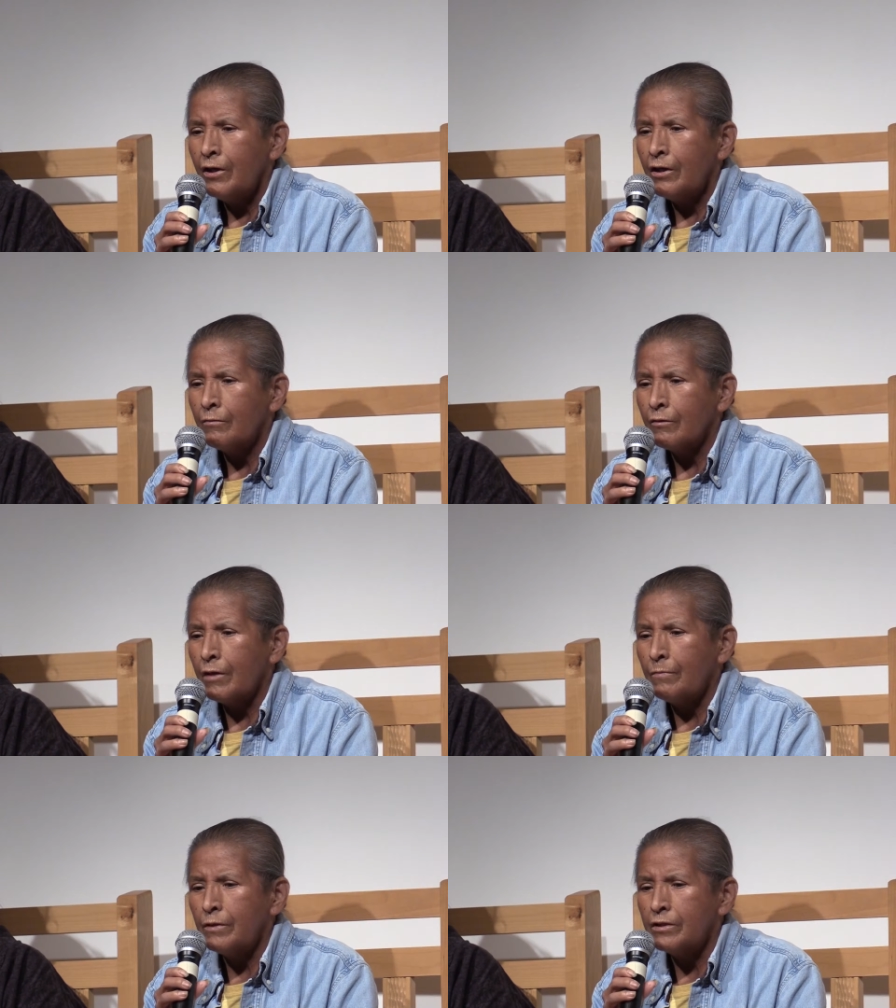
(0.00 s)
and
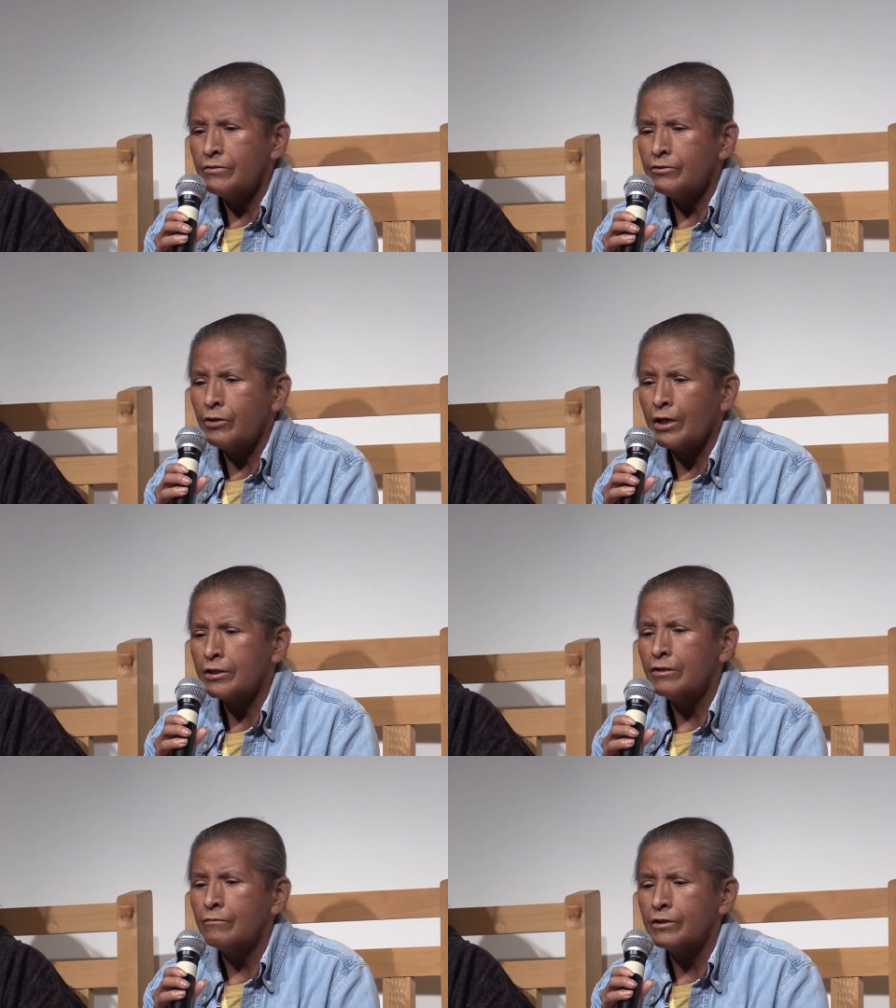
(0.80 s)
Grandpa's
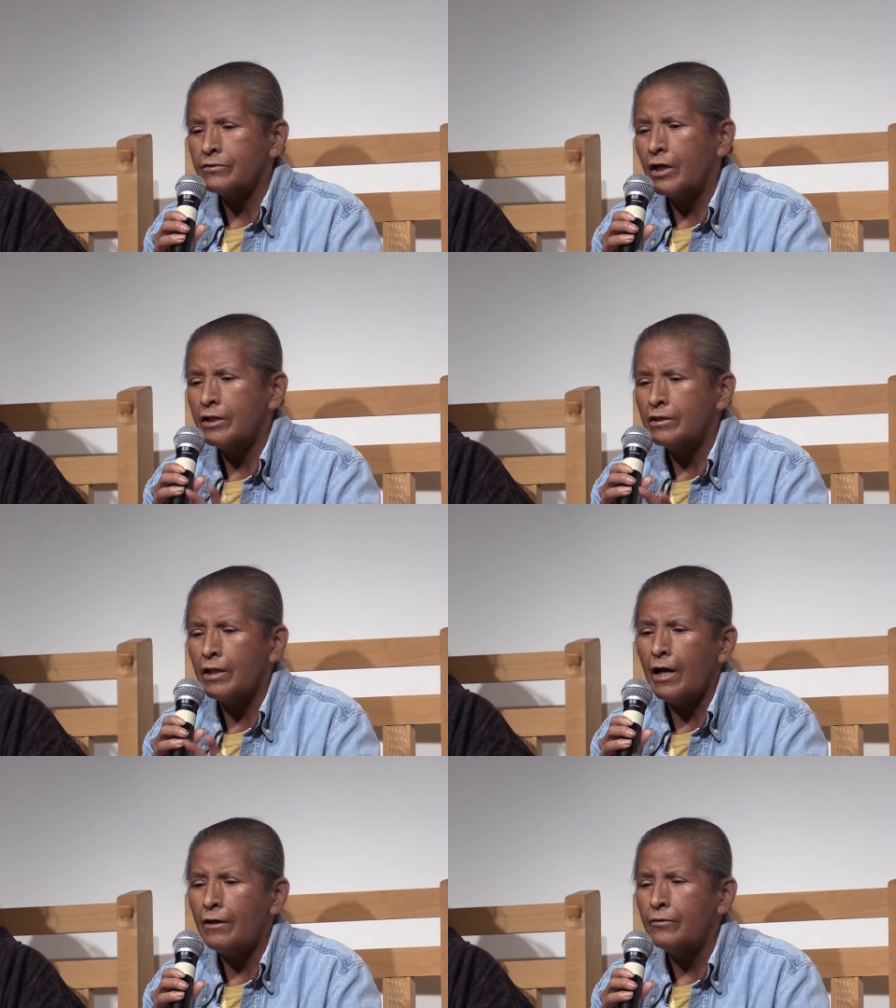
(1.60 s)
tractor was kind of
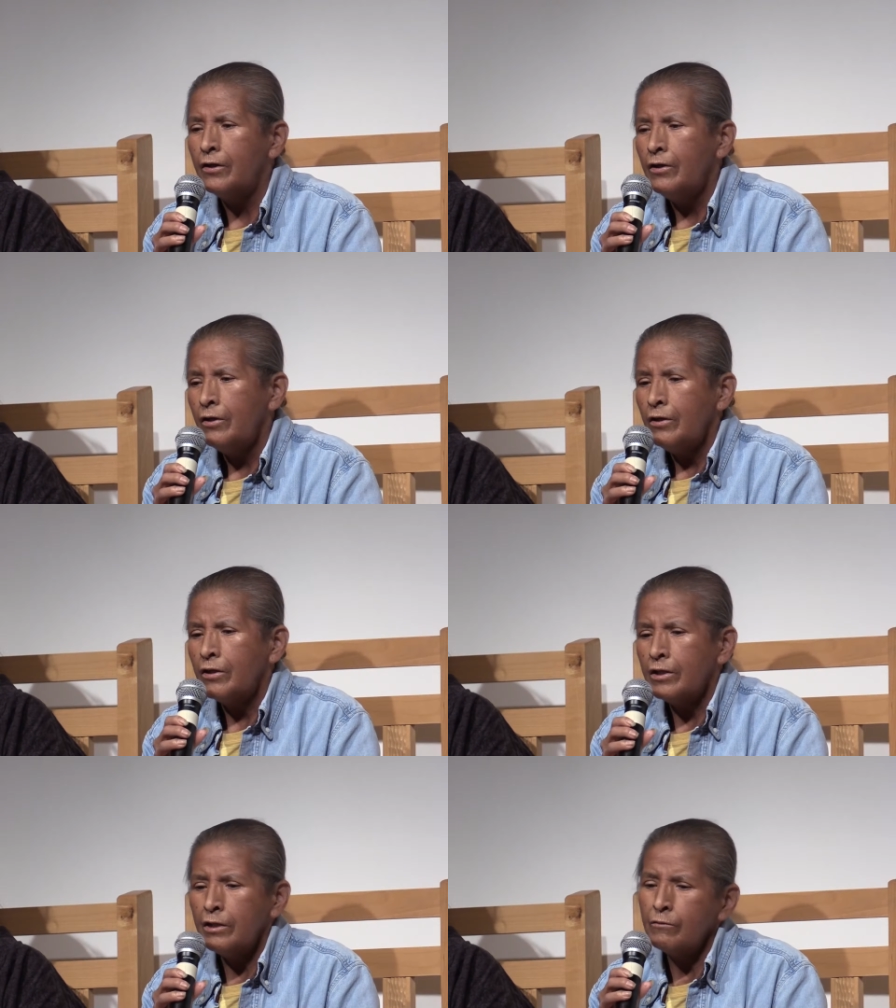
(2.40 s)
loud,
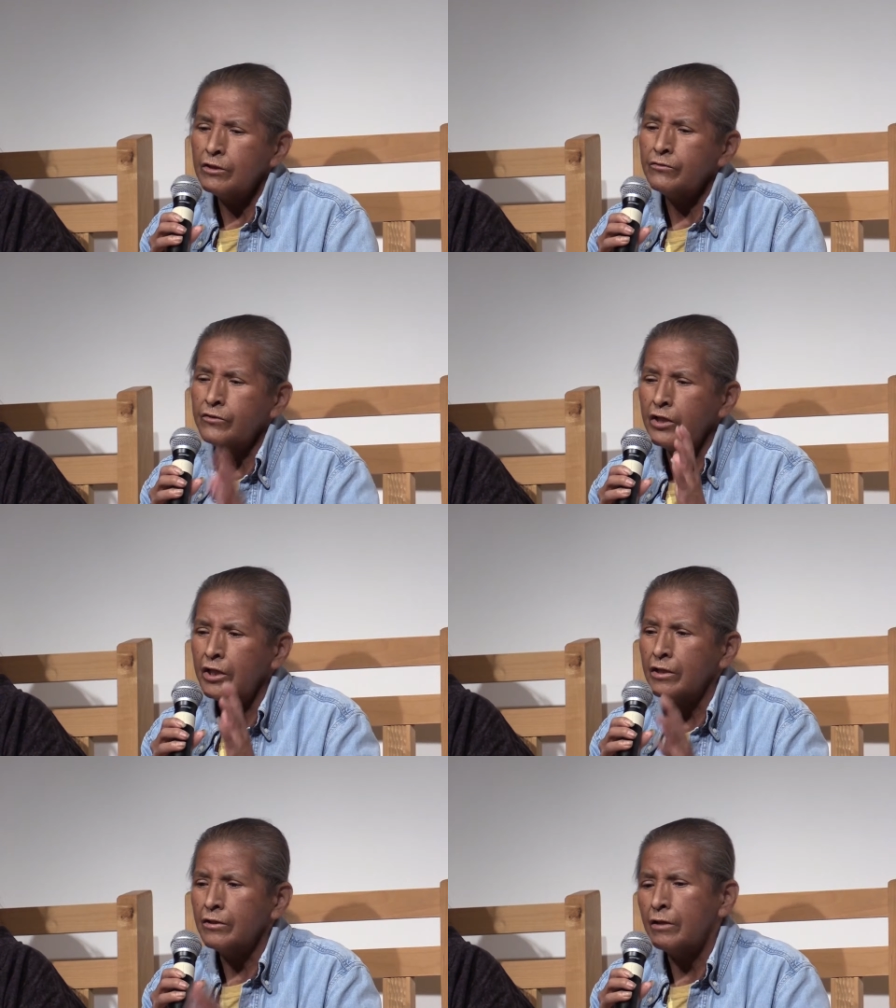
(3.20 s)
and he would
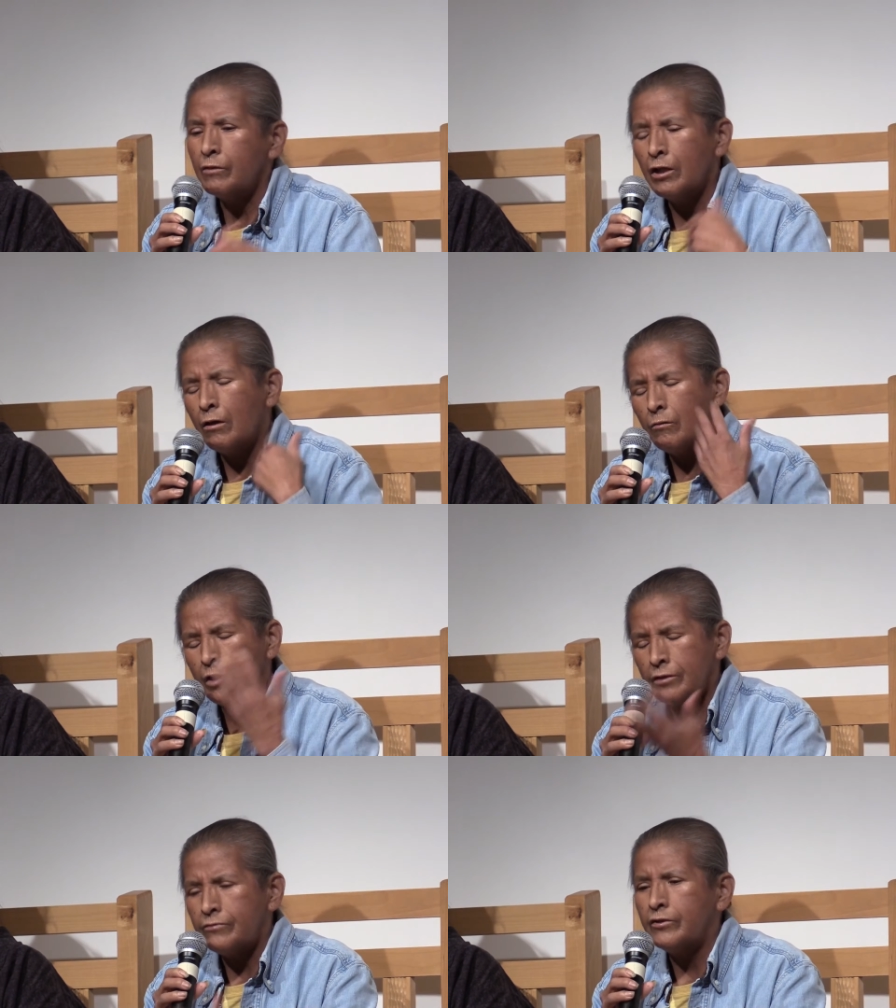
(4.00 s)
sing. They would
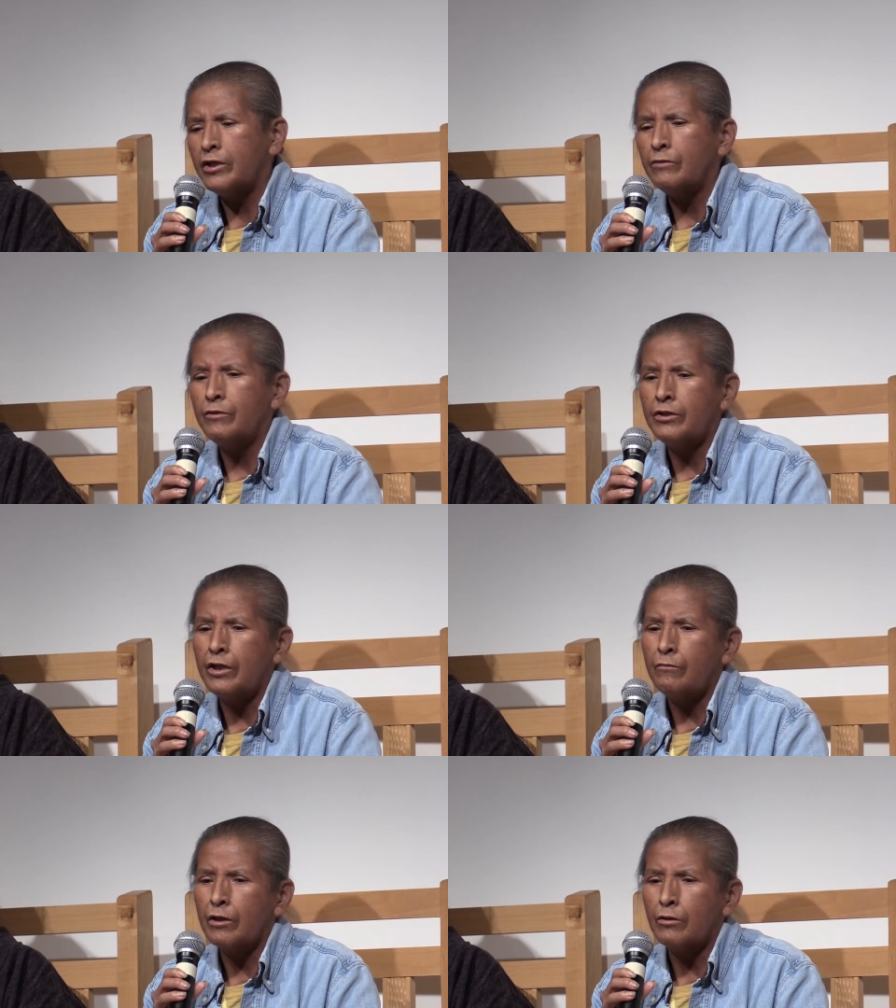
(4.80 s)
always sing when
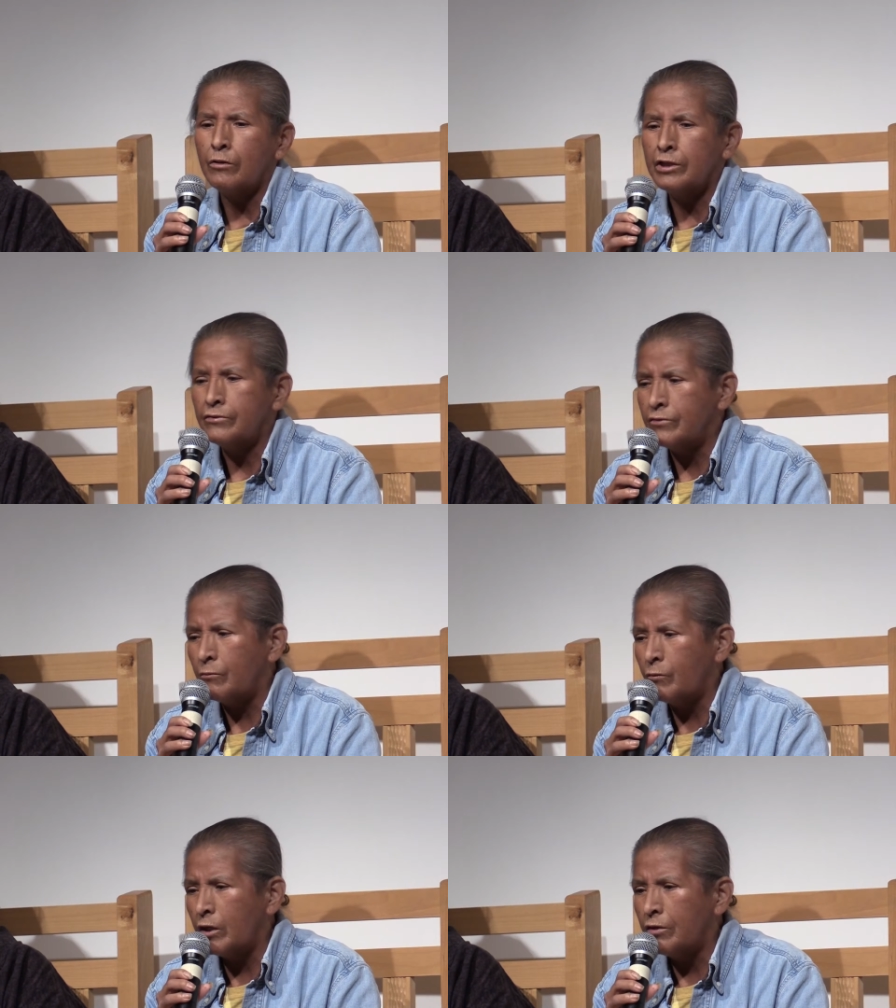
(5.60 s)
they were going
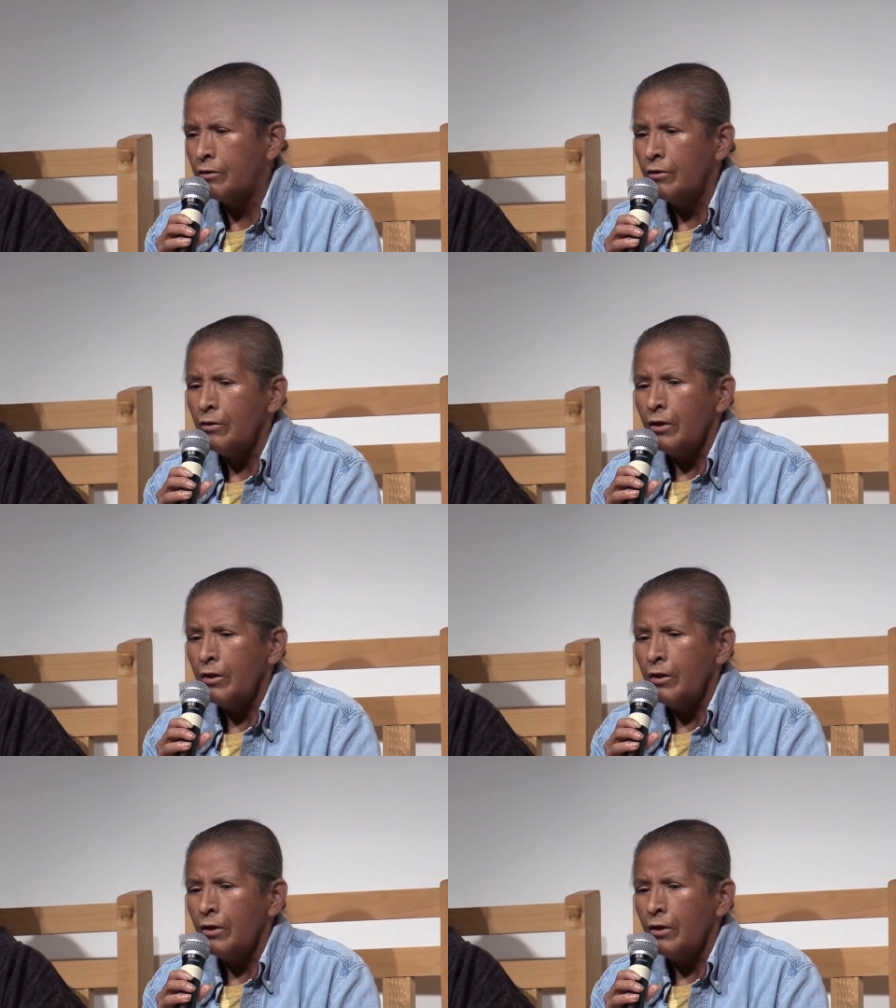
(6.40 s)
somewhere.